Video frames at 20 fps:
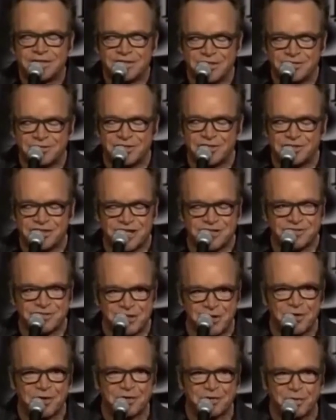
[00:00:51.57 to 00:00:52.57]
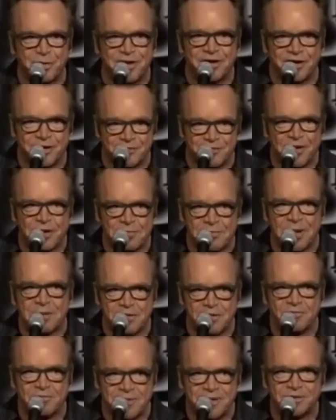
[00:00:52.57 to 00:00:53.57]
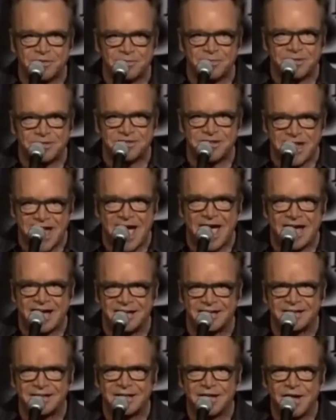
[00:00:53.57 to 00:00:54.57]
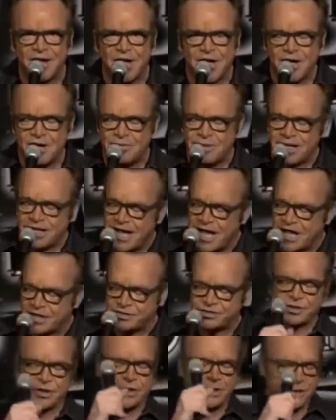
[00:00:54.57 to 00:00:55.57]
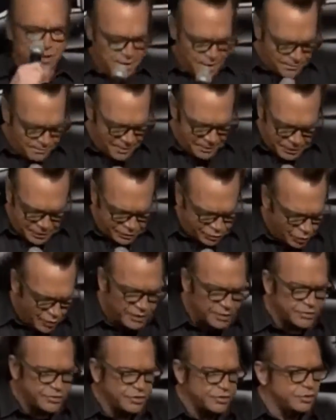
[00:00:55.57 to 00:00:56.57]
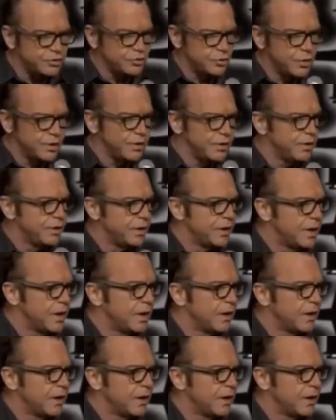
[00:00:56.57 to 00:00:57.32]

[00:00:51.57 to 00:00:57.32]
Usually she has to go to Twitter to follow my movements, but tonight, oh my gosh. And by the way, Twitter, do you do Twitter?